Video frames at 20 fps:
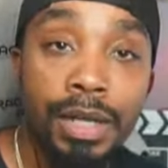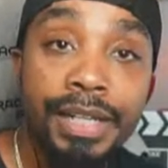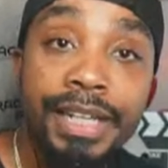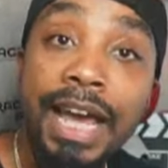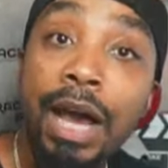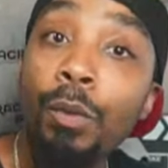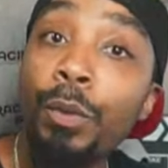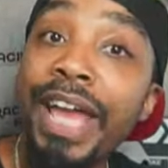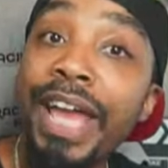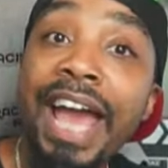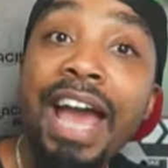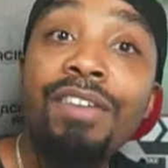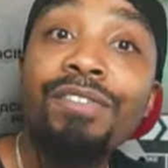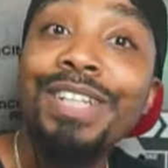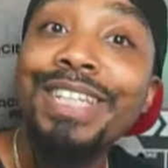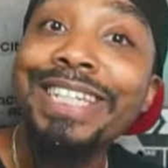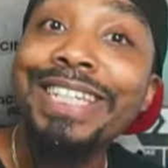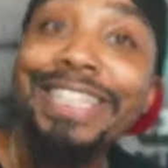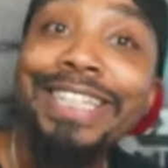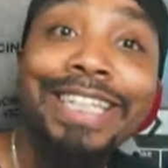Now, we
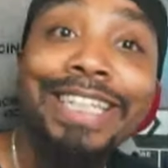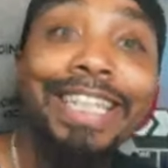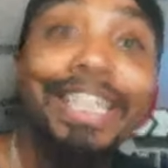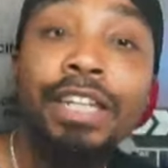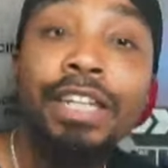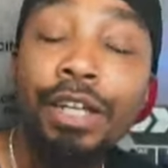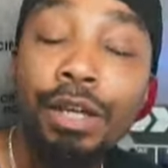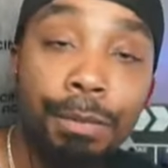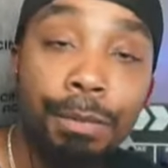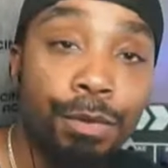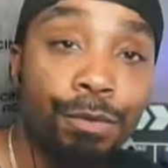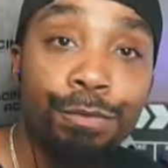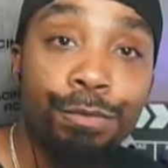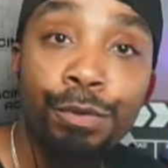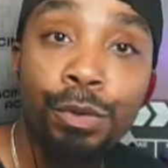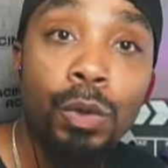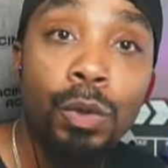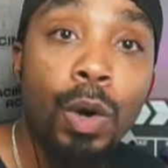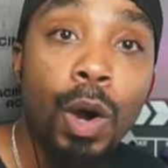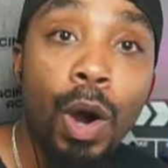haven't seen him in
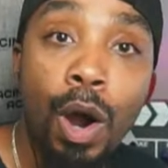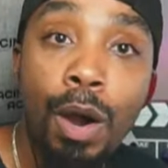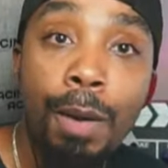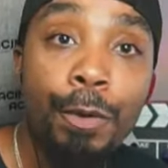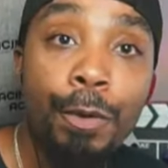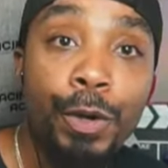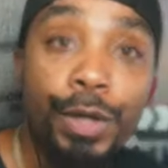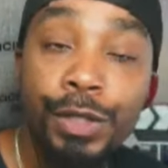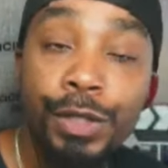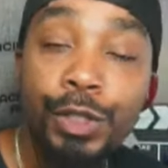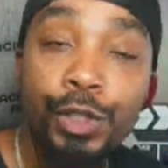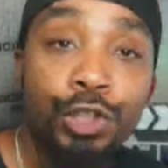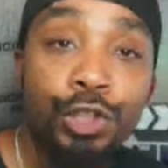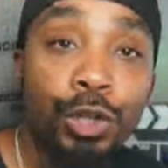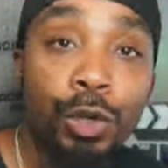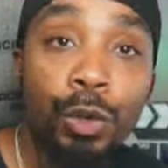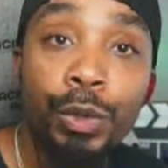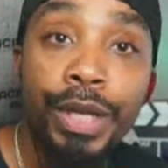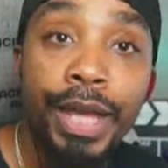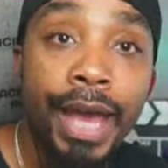full armor in the
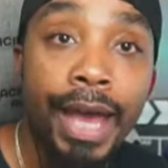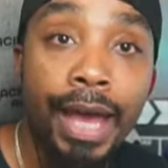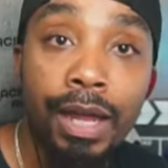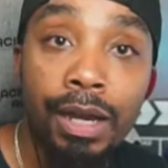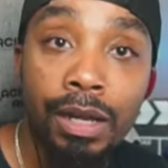show yet,